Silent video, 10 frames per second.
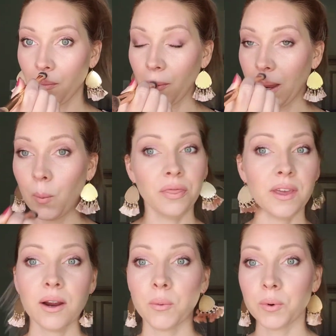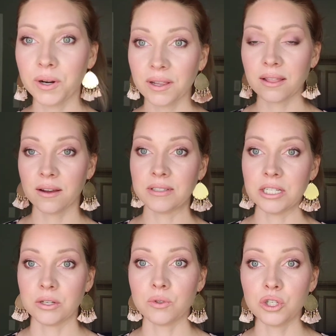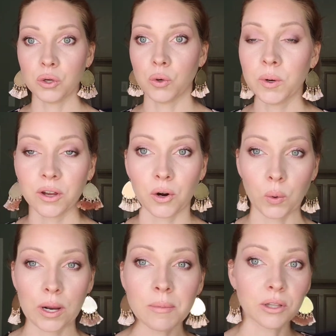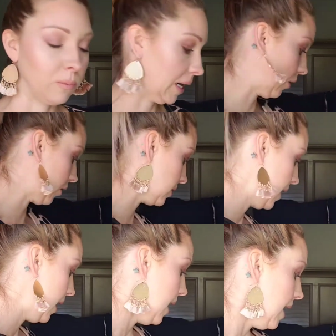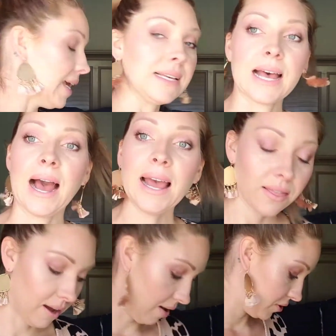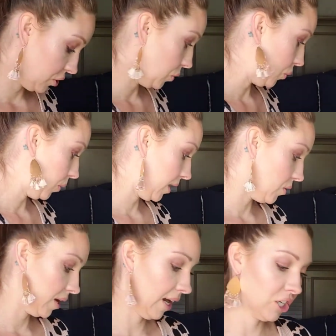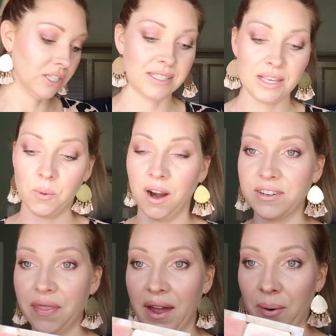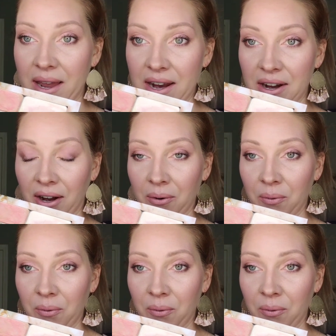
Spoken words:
And one thing I really love to do too with our cream illuminators is I love to, and you can actually see where I've done that right here.